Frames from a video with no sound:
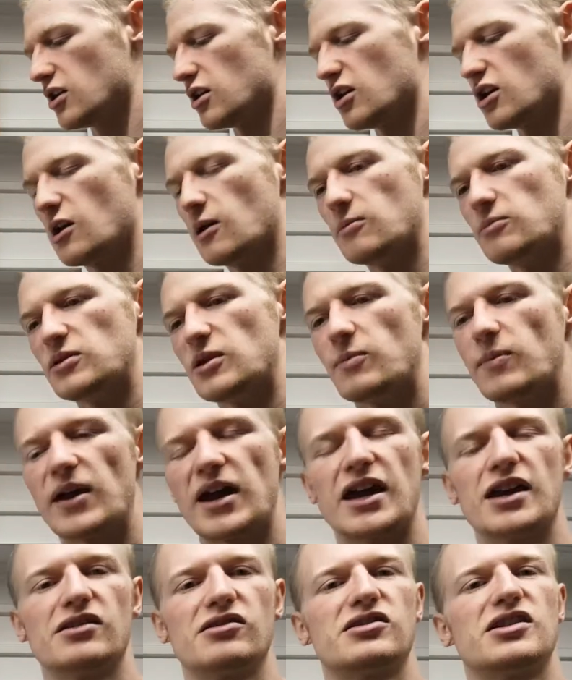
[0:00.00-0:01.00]
um, your
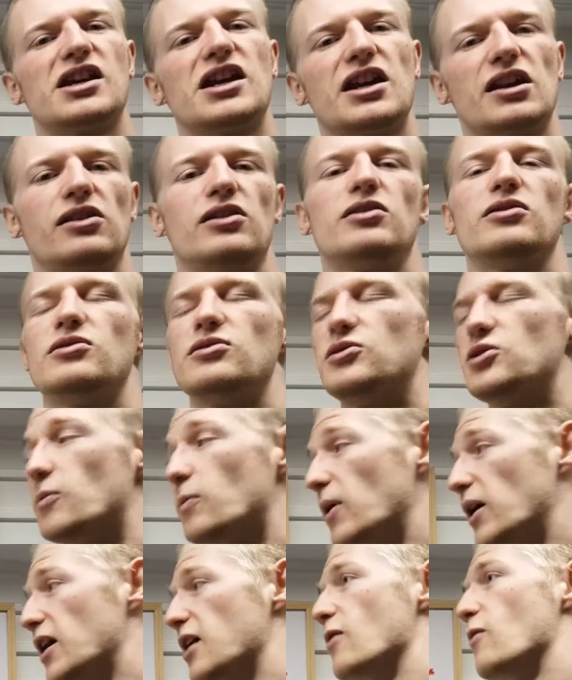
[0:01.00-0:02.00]
paint sealants, your
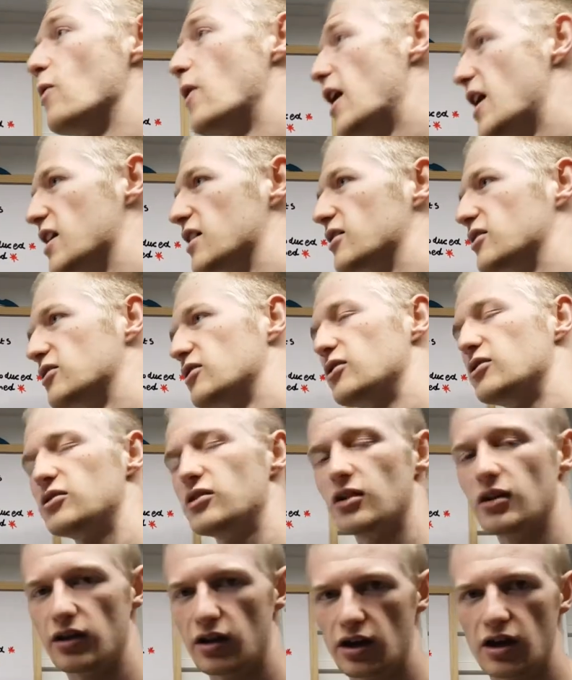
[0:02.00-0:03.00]
paint waxes,
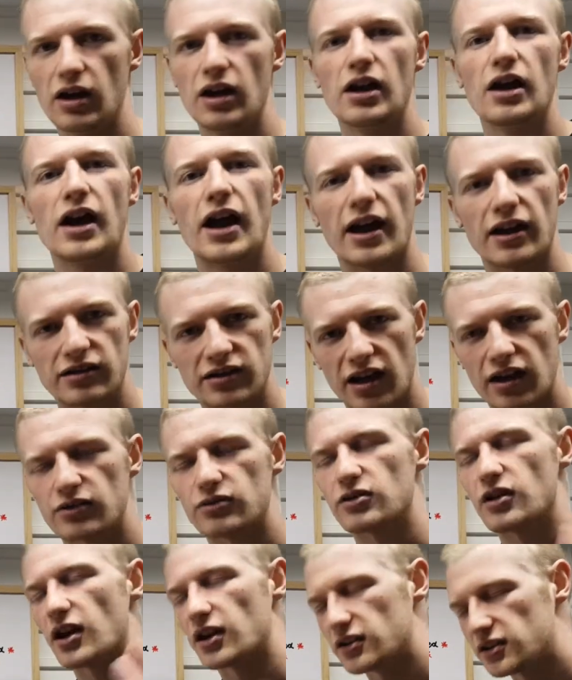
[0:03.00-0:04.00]
et
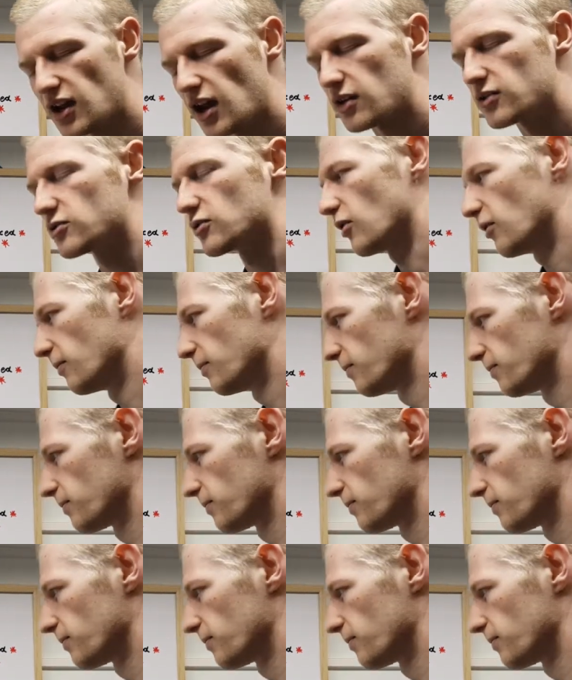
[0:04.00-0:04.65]
cetera, et cetera.